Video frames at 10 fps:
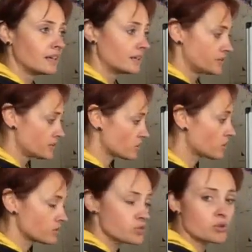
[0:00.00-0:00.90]
and
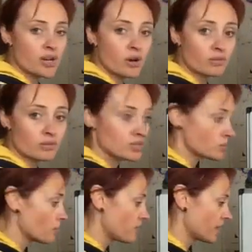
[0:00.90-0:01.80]
concentrate on
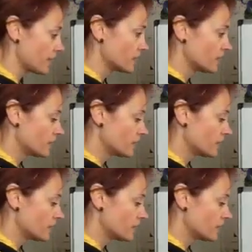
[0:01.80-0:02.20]
something.